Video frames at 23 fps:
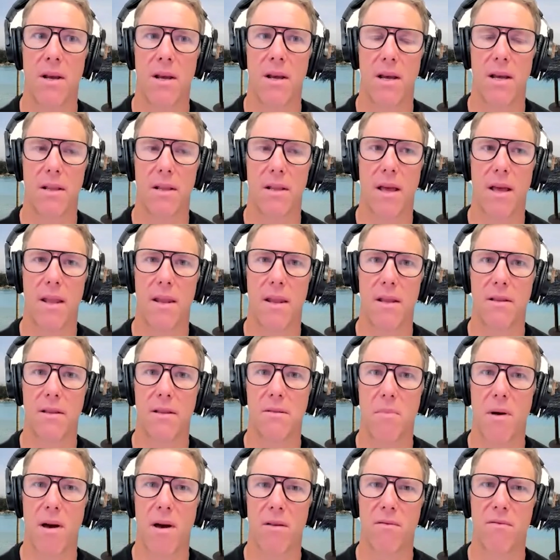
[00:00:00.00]
it, and it's
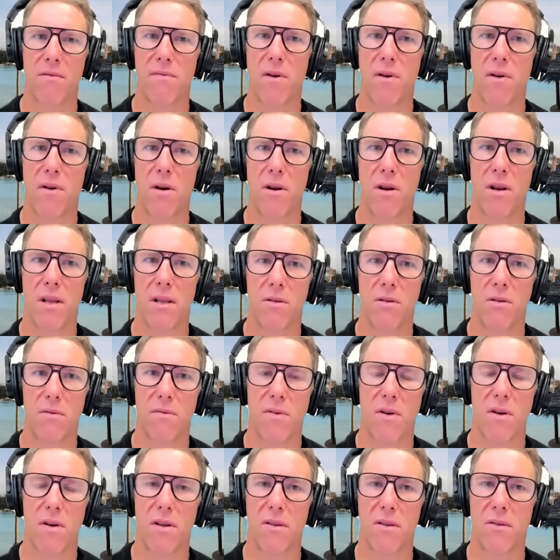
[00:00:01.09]
about 30 to
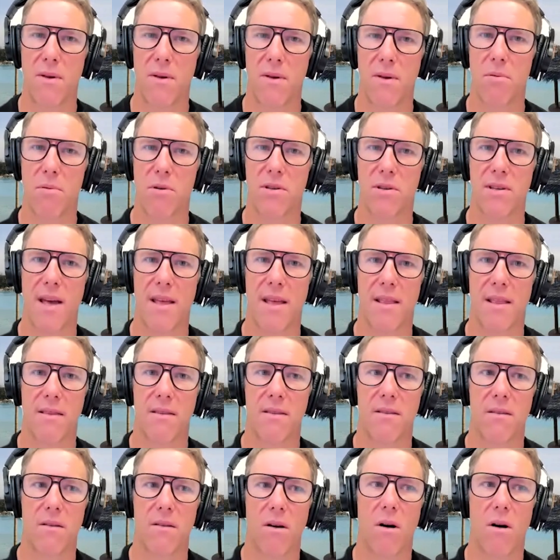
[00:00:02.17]
33%
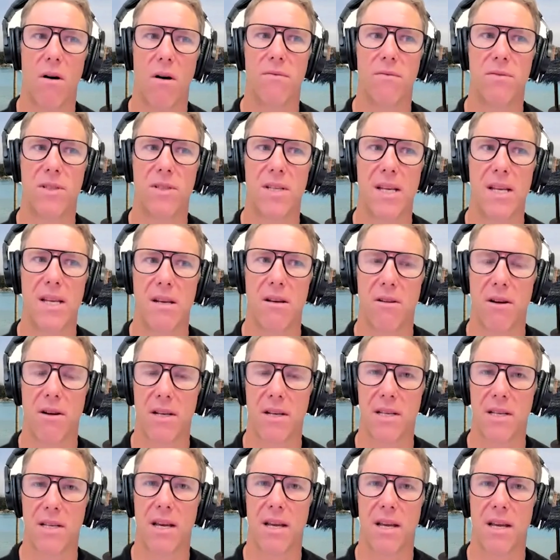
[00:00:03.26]
of senior
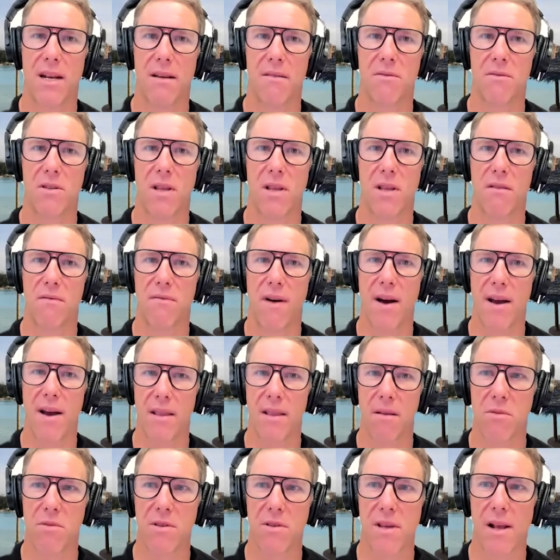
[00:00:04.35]
executives that find
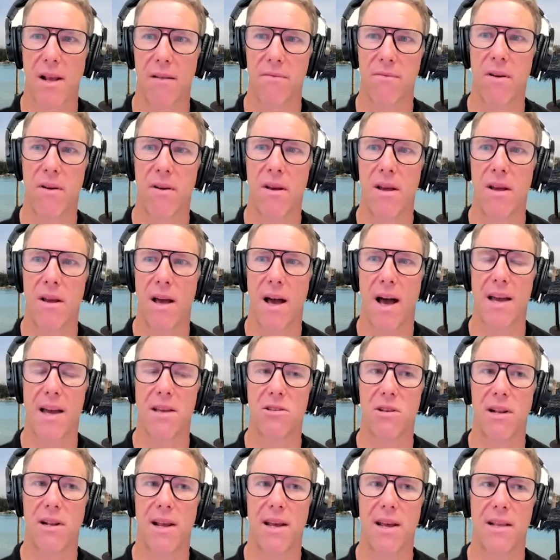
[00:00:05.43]
themselves
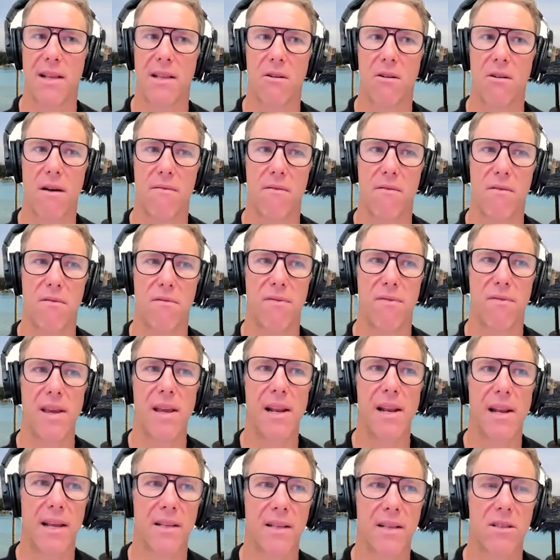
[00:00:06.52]
isolated or having
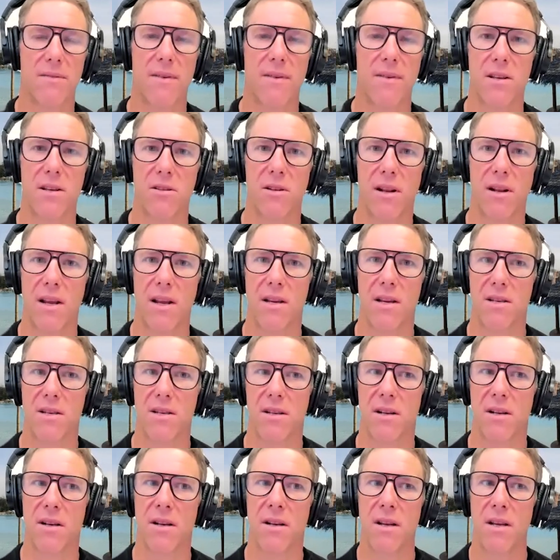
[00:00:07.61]
feelings of
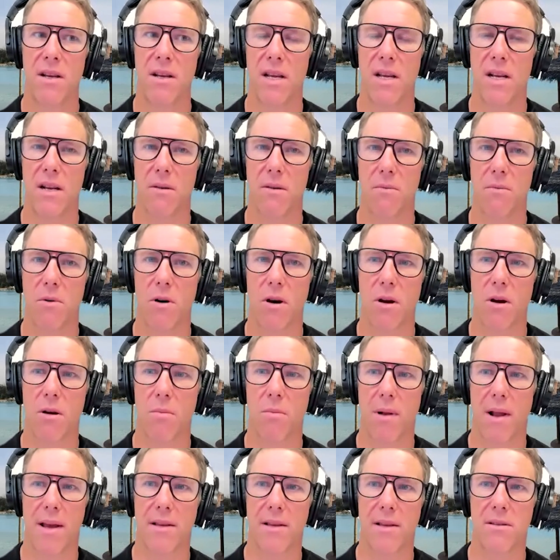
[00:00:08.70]
isolation in the
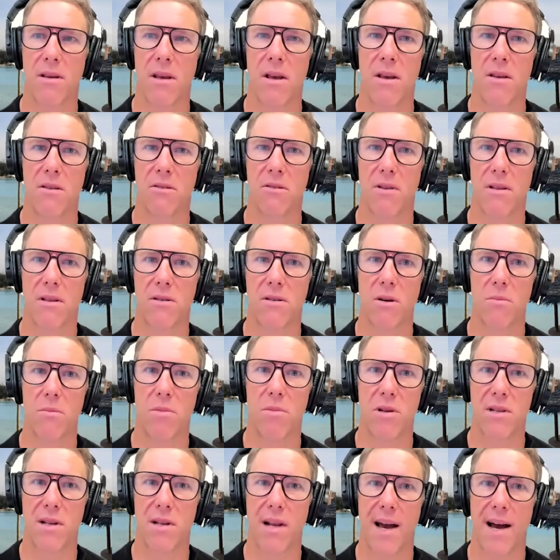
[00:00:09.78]
workplace. So it's
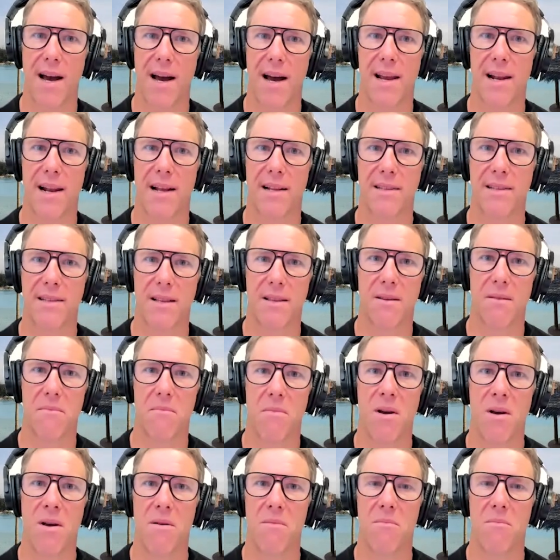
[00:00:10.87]
obviously highlights that
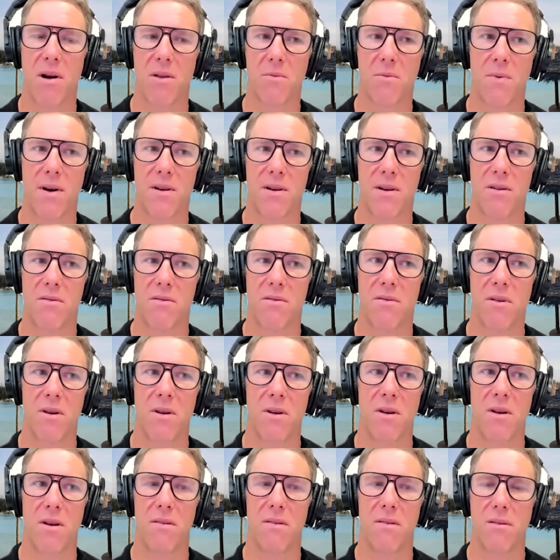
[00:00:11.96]
about one of
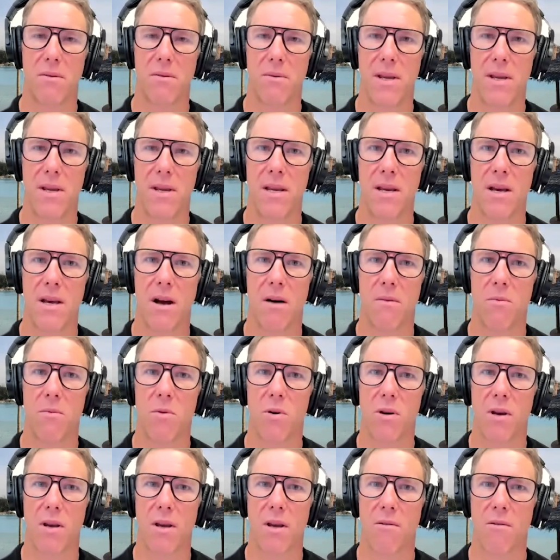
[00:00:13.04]
three are
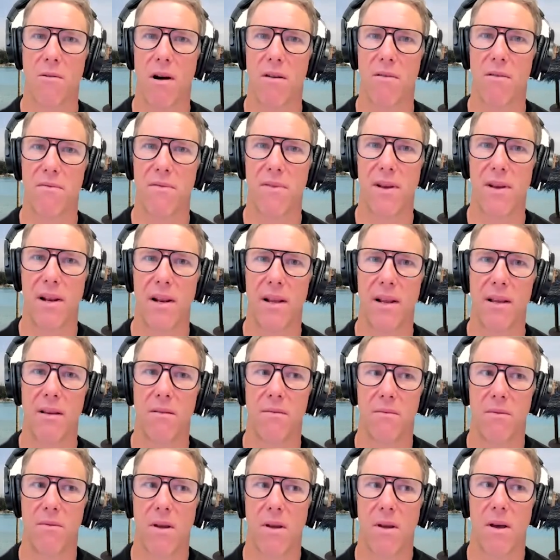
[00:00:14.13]
walking around feeling
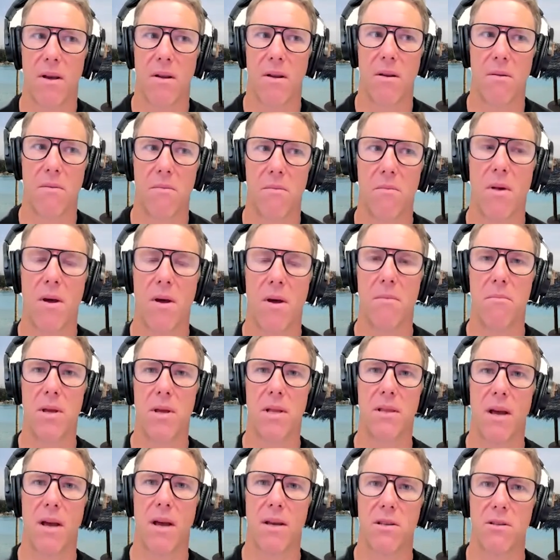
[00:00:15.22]
a
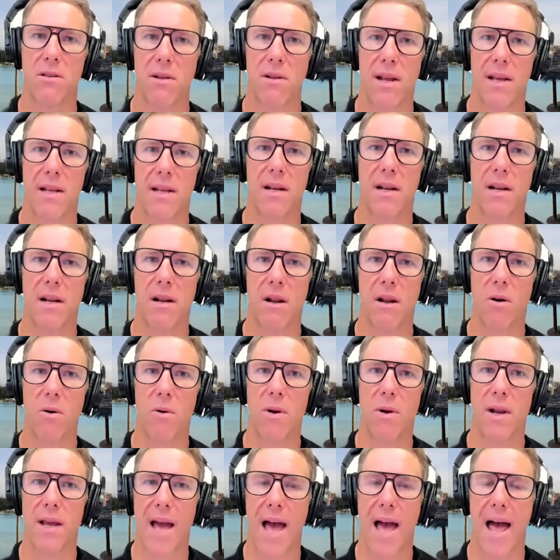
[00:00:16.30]
bit isolated and
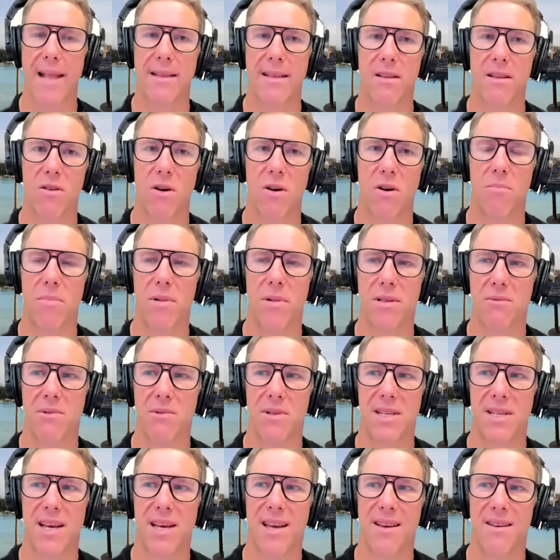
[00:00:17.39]
lonely at the top, as we
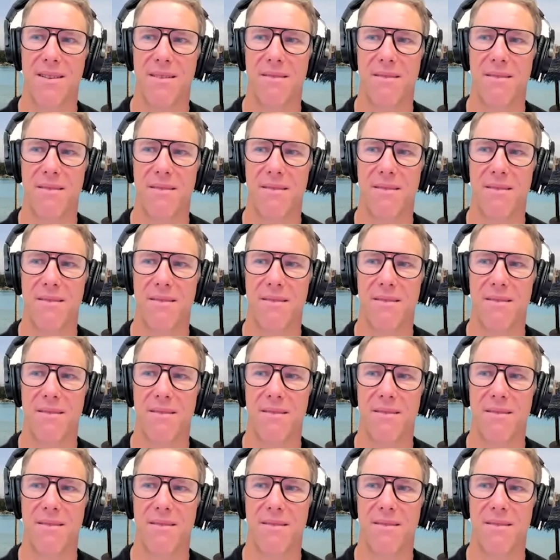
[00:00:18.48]
say.